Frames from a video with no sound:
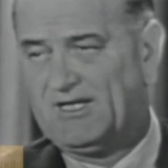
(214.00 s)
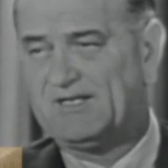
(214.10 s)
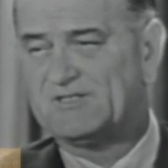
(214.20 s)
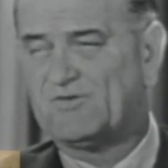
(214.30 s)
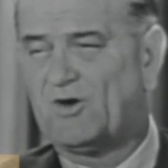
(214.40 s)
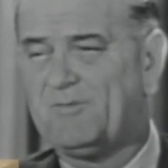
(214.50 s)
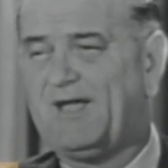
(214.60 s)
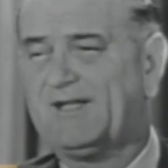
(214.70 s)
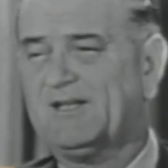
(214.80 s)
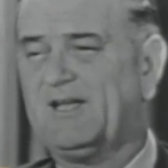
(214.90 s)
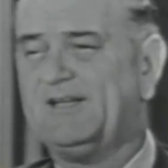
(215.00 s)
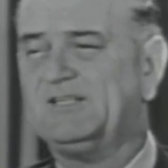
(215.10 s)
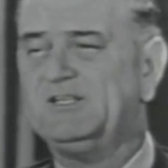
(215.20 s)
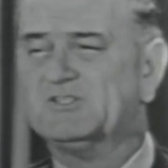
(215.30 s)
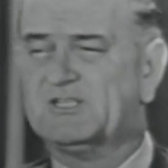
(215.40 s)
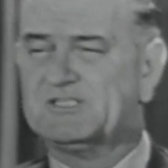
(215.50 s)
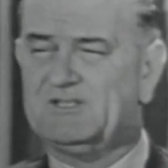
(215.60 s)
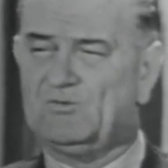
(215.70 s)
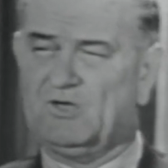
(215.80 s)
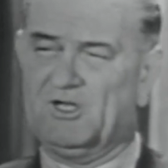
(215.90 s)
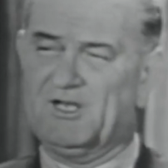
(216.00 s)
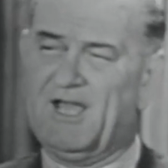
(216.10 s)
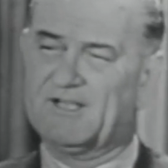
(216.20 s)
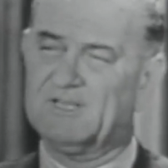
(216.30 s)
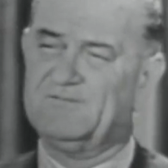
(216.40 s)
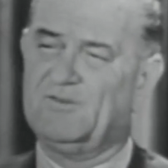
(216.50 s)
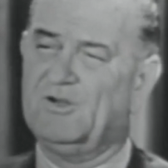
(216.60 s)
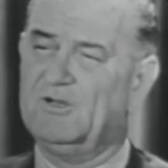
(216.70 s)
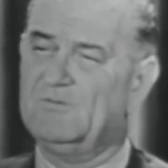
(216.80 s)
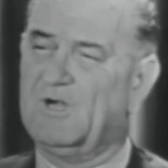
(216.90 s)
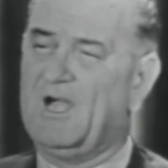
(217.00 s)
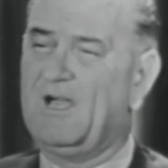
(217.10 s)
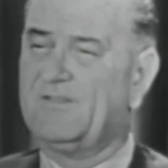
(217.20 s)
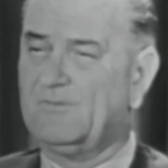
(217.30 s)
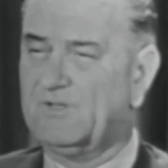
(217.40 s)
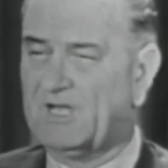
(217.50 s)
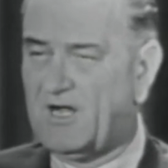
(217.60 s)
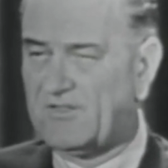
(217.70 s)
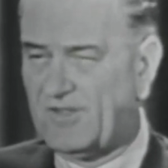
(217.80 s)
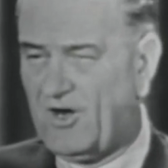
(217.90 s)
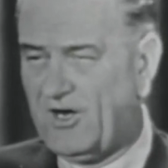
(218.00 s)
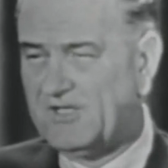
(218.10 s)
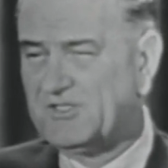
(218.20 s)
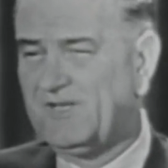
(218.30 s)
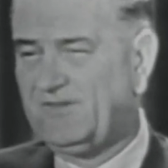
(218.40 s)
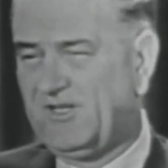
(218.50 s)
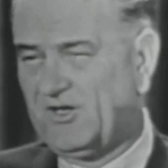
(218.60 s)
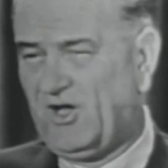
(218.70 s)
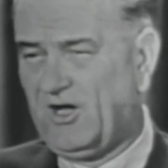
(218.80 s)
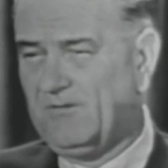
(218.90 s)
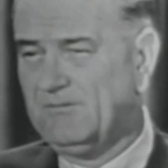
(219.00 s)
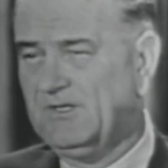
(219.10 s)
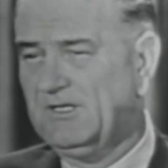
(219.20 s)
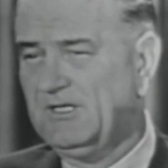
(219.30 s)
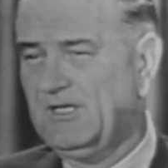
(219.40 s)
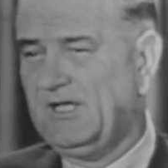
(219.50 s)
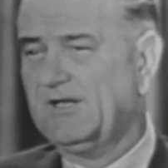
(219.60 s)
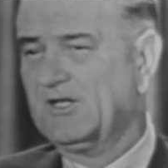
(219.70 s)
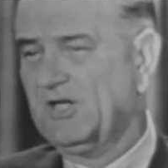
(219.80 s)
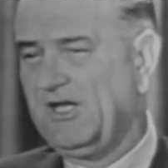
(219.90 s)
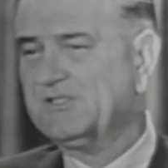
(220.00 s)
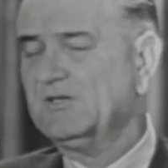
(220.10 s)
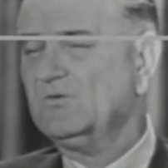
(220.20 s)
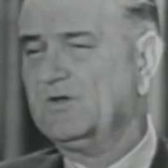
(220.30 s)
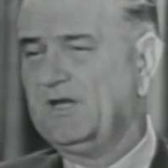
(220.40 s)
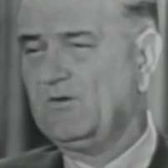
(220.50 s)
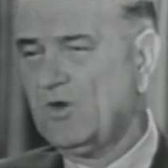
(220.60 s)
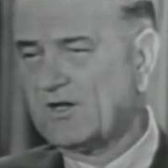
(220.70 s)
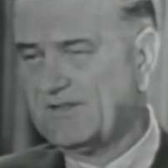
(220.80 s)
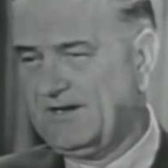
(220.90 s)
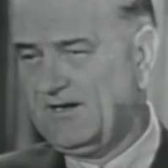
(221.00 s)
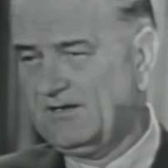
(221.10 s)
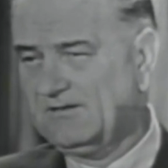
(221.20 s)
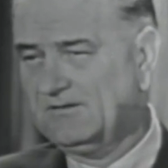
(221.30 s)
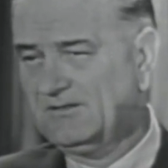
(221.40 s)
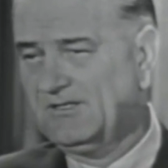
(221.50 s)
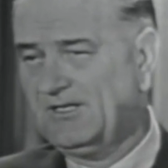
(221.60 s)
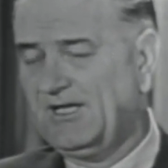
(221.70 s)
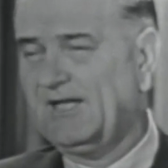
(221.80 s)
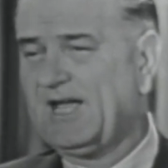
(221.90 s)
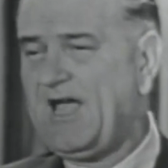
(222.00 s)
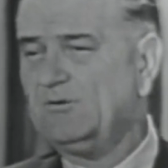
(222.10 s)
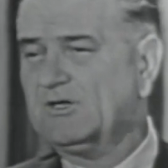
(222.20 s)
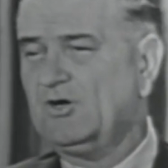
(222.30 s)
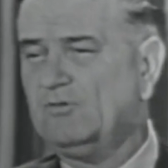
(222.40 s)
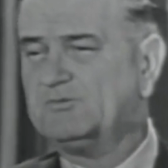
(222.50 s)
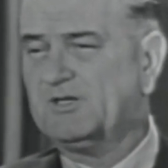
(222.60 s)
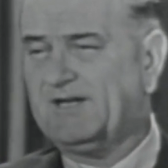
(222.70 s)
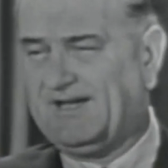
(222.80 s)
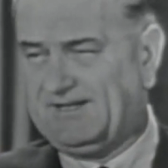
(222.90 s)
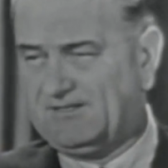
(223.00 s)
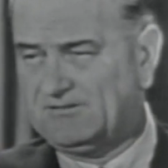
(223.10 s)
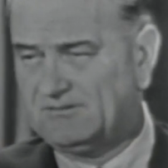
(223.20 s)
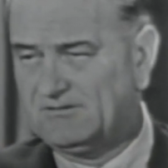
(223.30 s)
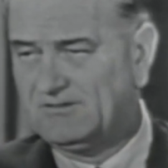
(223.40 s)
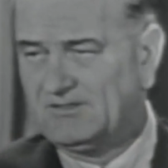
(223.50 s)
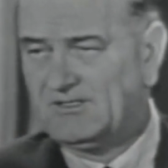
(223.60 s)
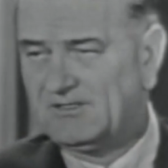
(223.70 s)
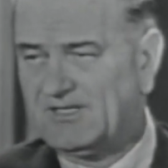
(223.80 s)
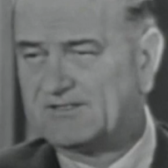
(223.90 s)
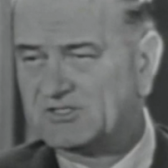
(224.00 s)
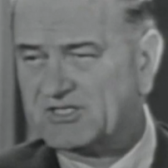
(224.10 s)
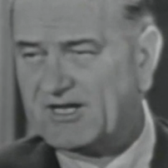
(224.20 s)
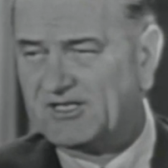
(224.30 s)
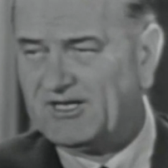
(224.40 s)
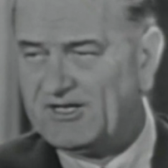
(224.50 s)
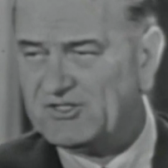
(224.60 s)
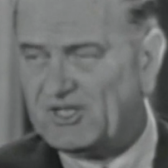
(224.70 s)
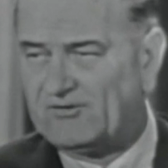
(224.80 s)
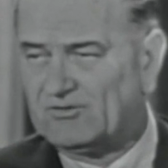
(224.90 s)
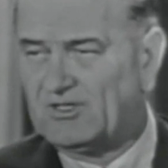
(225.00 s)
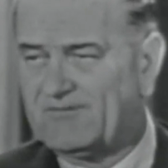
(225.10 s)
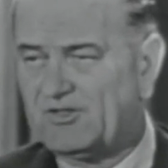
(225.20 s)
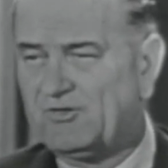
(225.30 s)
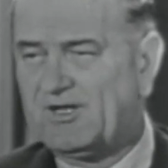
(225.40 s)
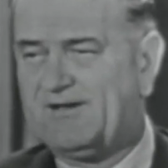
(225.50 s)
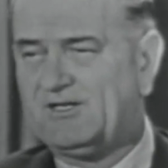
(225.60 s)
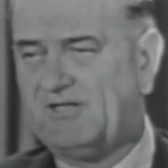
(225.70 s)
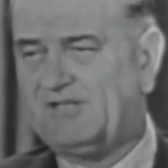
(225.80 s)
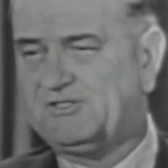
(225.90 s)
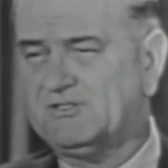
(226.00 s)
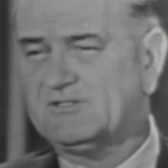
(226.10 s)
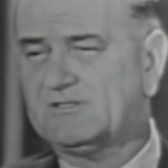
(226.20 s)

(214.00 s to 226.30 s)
and as far back in 1961, I conferred with our authorities in Vietnam in connection with their work there. And I would hope tonight that the Secretary General of the United Nations